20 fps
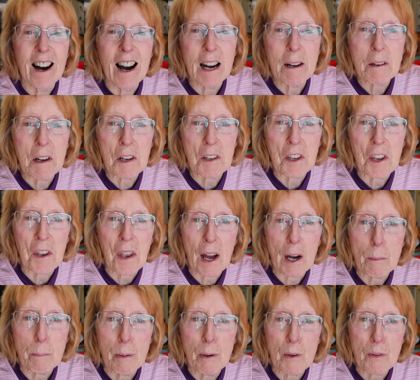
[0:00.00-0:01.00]
I'm going to
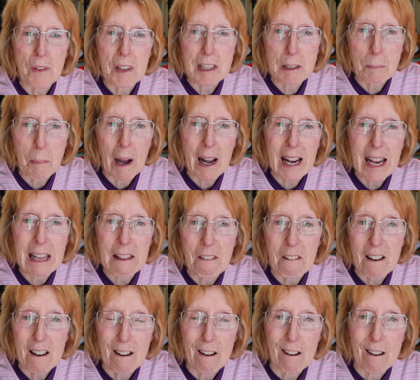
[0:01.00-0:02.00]
now put this back in
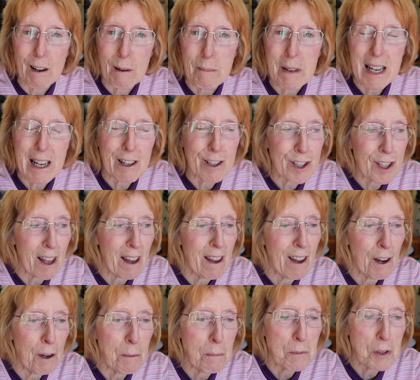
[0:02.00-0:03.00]
the car because I
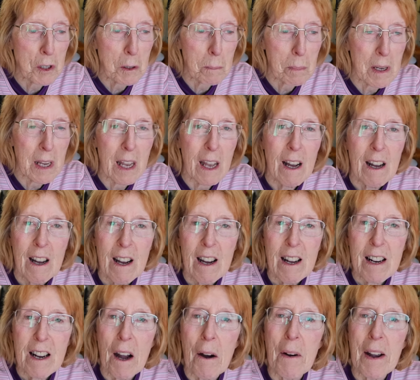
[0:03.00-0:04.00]
hope to be
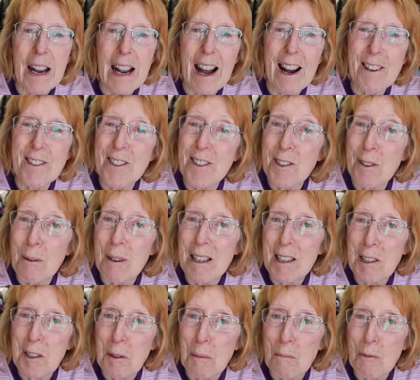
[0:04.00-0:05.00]
going out and
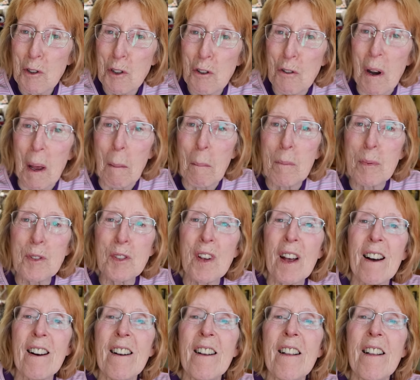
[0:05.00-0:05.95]
doing some trips.